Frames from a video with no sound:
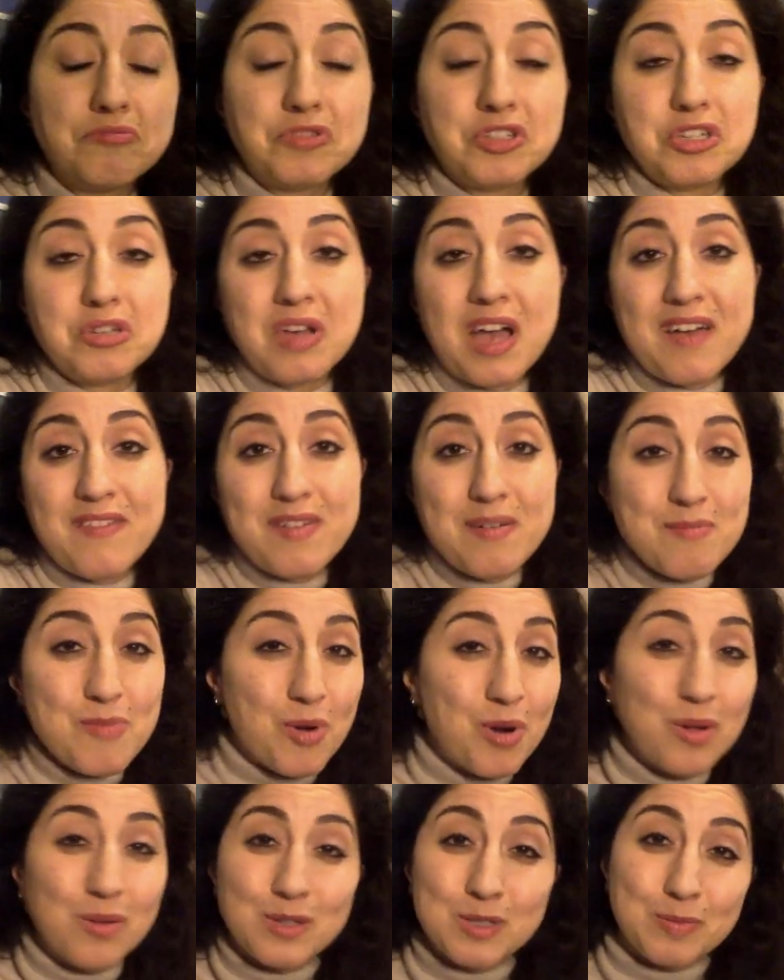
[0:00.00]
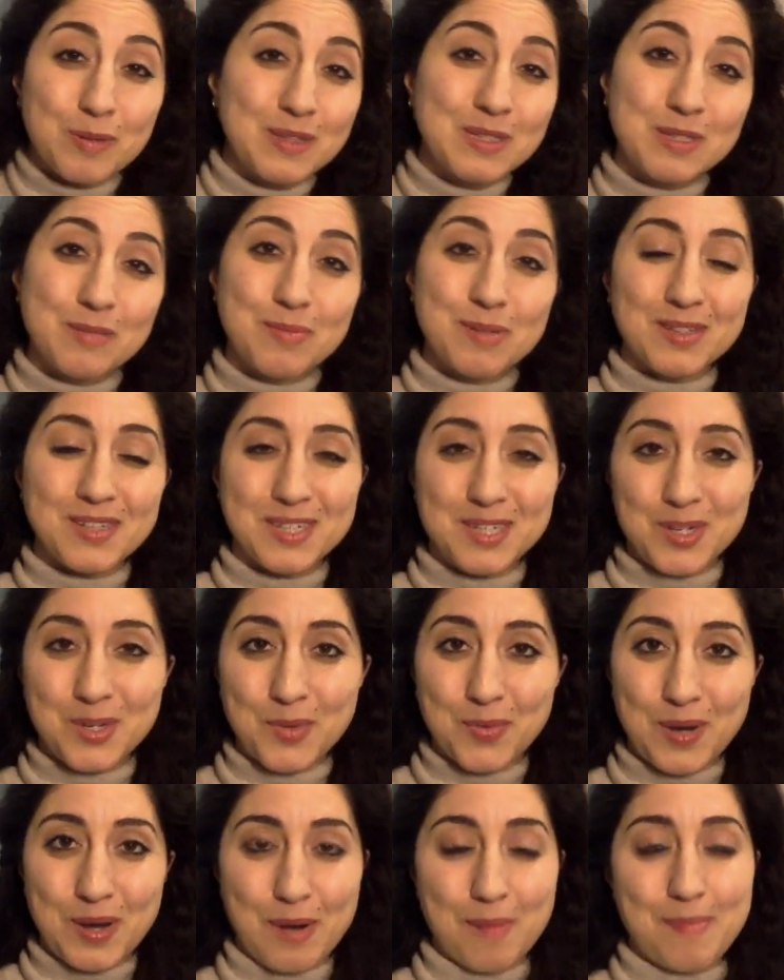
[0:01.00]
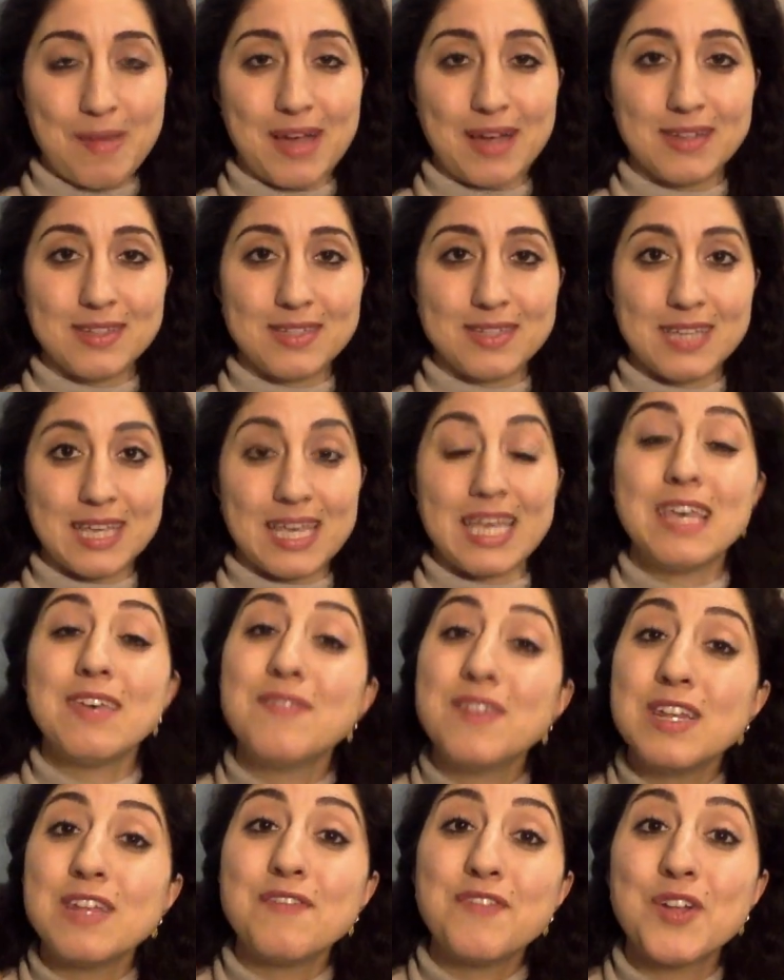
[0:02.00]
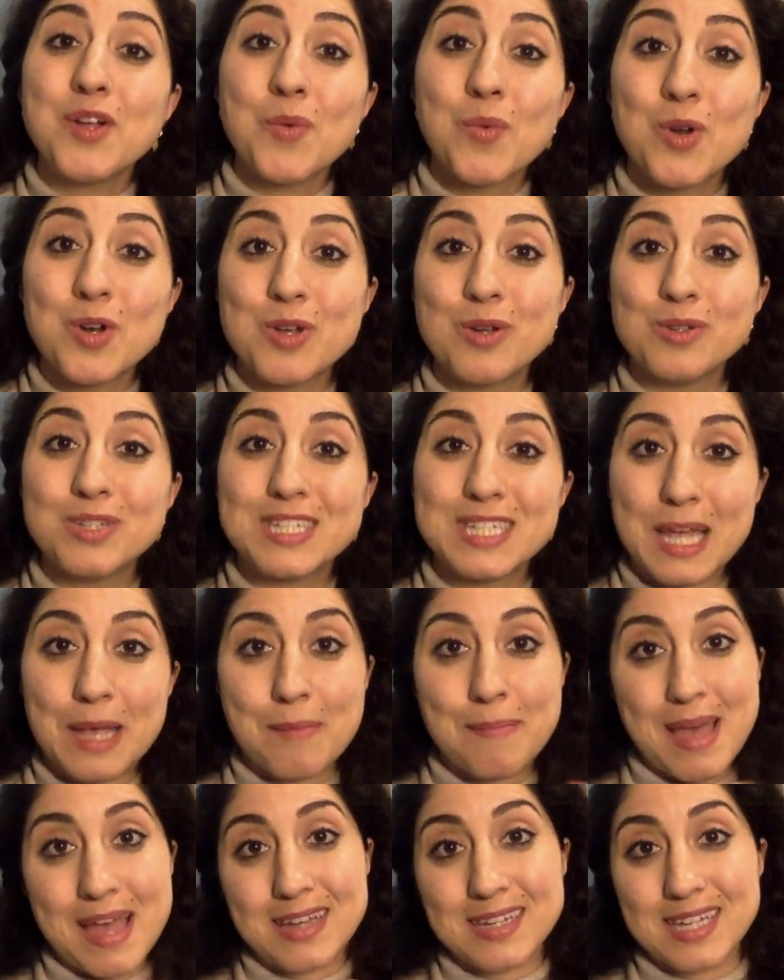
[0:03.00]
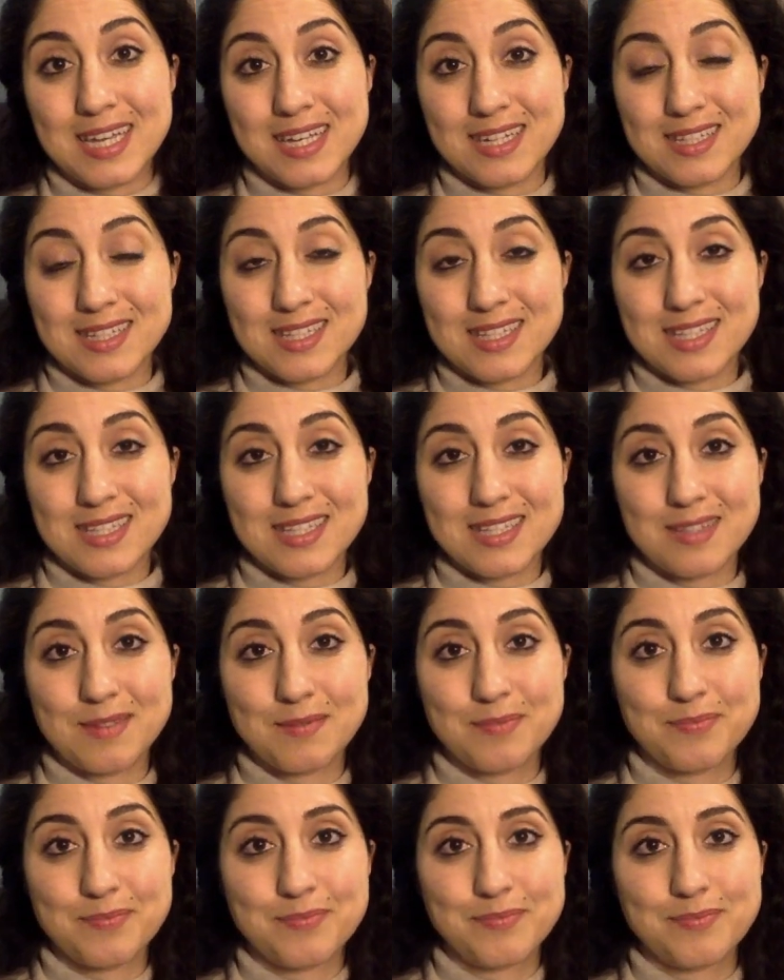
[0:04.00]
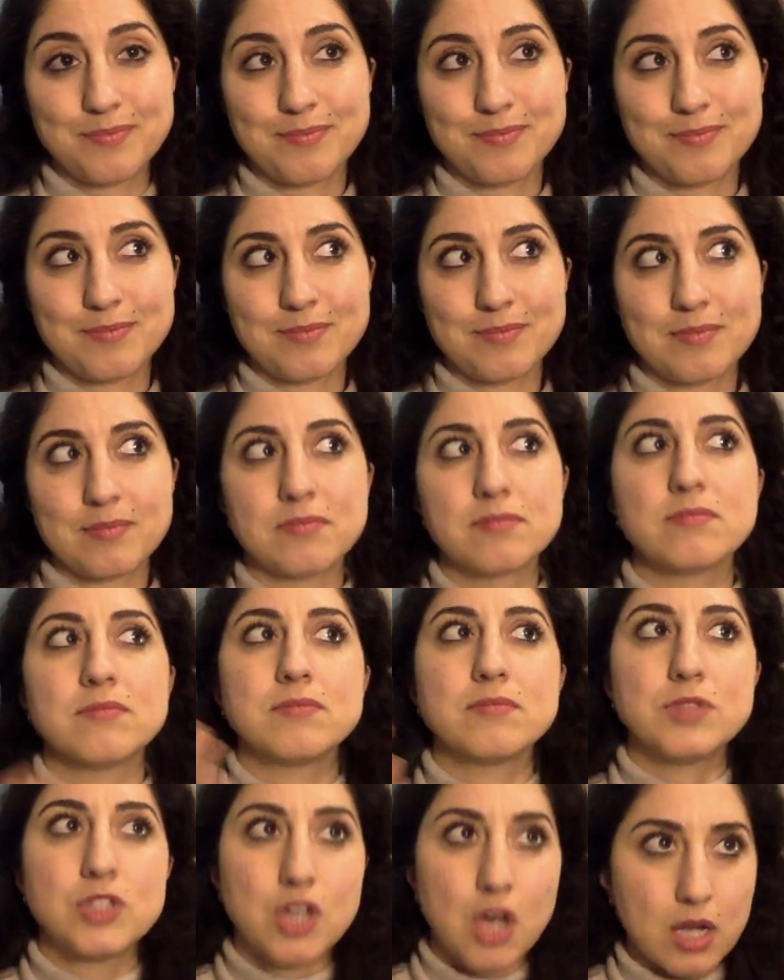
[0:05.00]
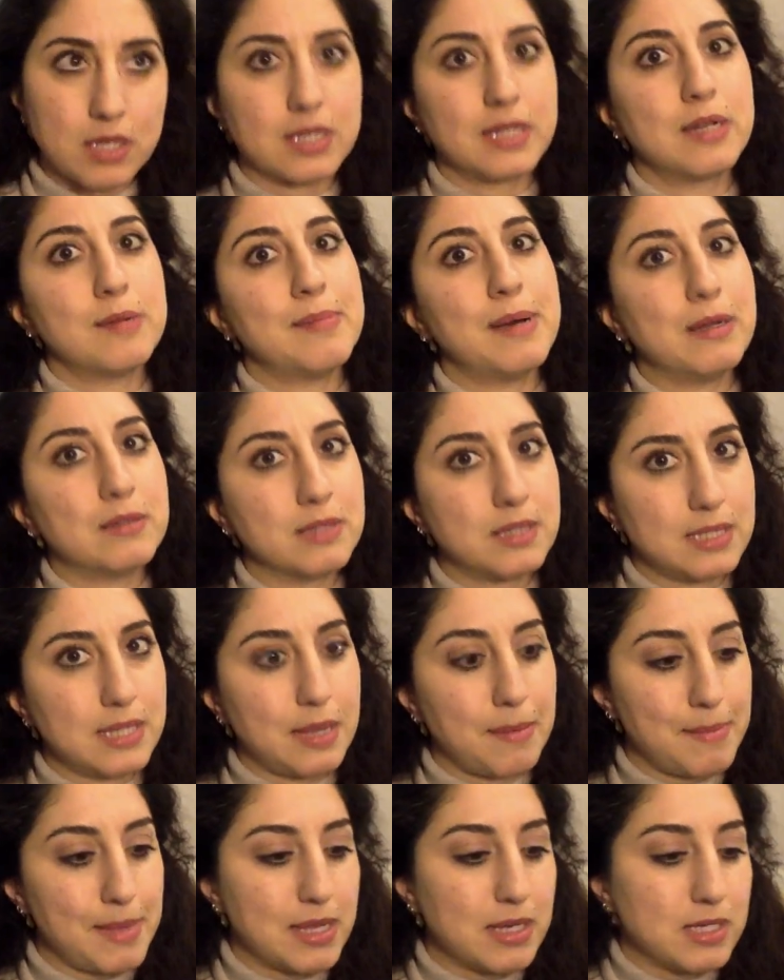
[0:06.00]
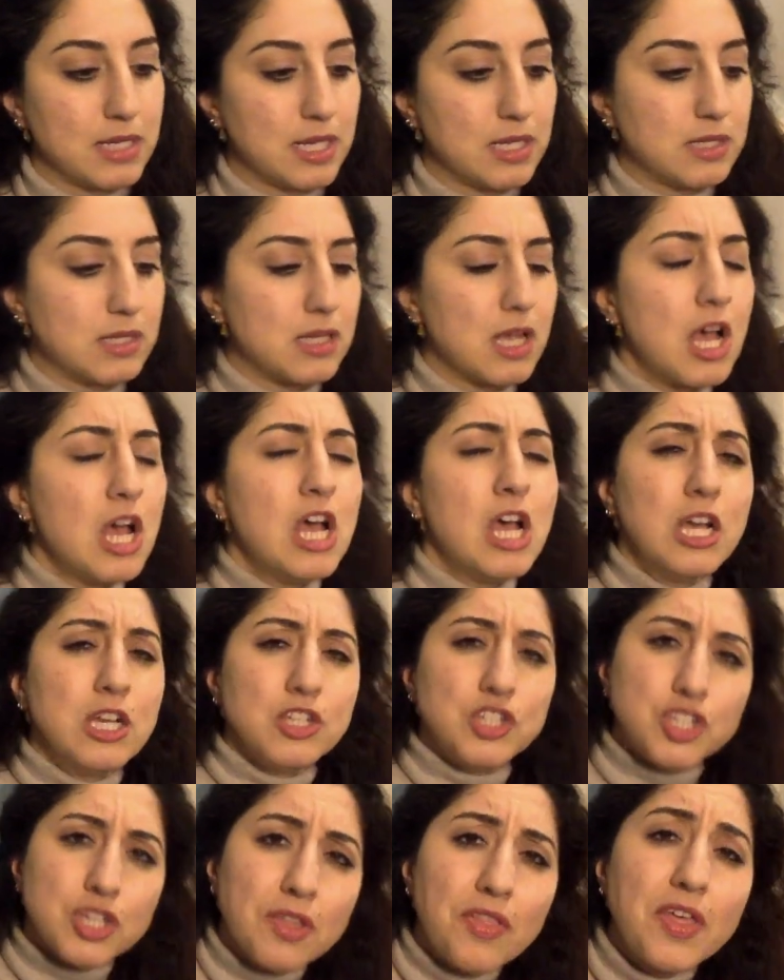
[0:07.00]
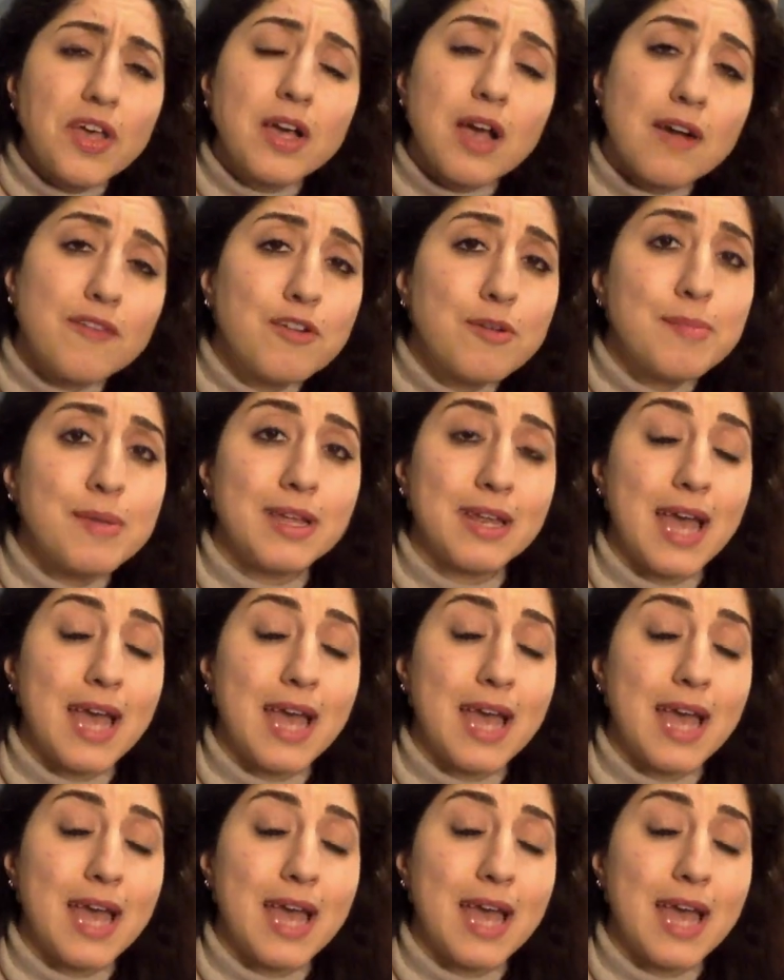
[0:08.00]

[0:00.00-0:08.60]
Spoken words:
Do you have a moral responsibility to wear a mask, even if there were no state mandates? Talking about state mandates, should the government